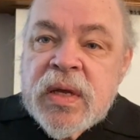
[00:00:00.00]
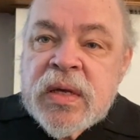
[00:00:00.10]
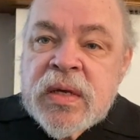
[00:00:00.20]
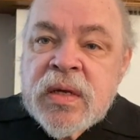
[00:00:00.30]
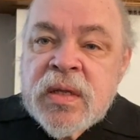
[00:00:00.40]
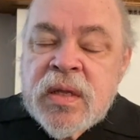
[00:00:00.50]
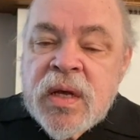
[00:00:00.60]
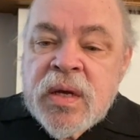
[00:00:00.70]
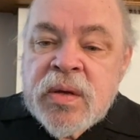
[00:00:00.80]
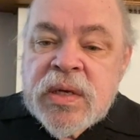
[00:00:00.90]

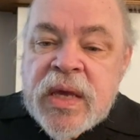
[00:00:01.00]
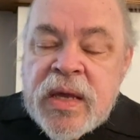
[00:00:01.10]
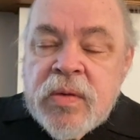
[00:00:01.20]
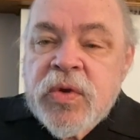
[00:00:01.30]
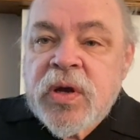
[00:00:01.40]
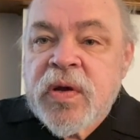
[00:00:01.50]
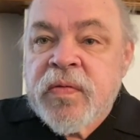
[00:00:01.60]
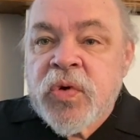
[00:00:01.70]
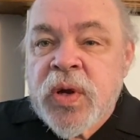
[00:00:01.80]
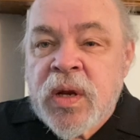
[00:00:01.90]
and can't
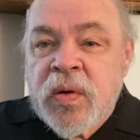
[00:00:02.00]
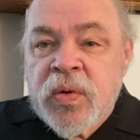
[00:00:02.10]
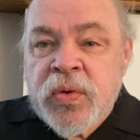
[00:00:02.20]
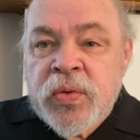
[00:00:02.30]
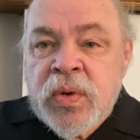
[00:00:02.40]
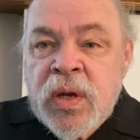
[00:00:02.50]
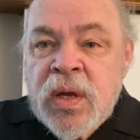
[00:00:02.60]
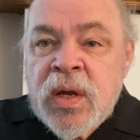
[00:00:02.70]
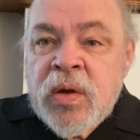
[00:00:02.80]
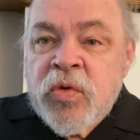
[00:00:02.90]
recover on our own,
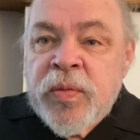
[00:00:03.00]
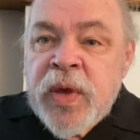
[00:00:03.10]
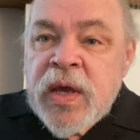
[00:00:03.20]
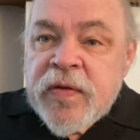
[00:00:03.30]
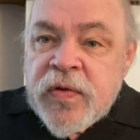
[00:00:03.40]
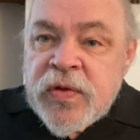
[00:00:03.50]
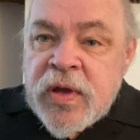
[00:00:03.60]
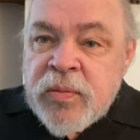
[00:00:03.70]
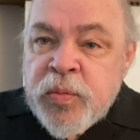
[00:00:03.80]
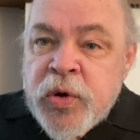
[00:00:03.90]
we may have to
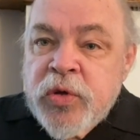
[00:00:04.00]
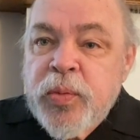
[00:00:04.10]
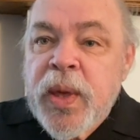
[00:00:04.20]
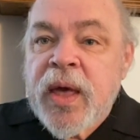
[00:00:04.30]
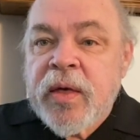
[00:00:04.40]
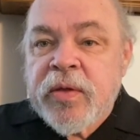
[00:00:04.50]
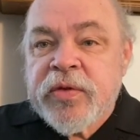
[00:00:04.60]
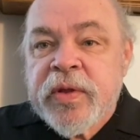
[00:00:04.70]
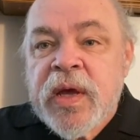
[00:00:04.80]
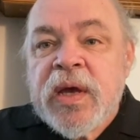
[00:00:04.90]
take both
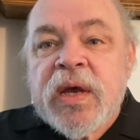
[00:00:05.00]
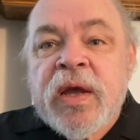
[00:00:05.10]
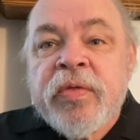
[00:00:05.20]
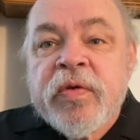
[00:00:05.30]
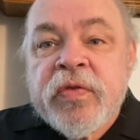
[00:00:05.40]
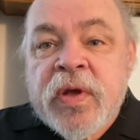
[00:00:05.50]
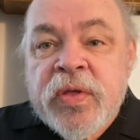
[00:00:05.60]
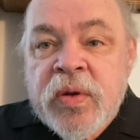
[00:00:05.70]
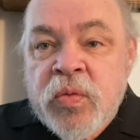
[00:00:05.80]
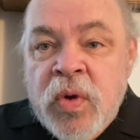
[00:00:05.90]
paths, and there's
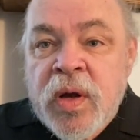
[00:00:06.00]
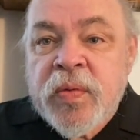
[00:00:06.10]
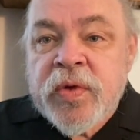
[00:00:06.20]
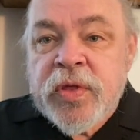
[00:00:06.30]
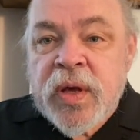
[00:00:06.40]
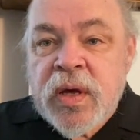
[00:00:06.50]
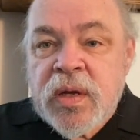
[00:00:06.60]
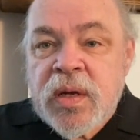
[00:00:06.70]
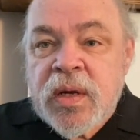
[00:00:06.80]
nothing wrong with that.